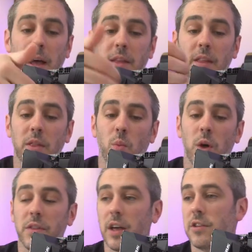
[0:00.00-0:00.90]
and then the
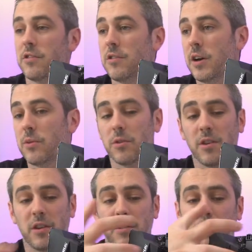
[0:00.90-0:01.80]
one down the side, which
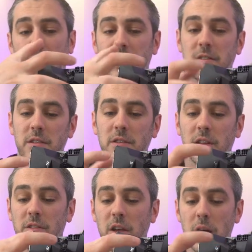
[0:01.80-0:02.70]
kind of spans into
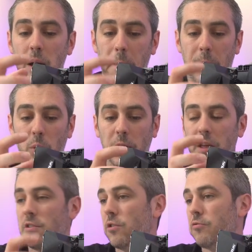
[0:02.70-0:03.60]
this
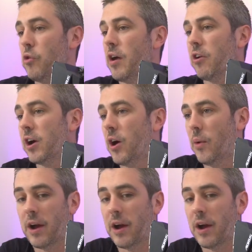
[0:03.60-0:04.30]
bulky sort of rear IO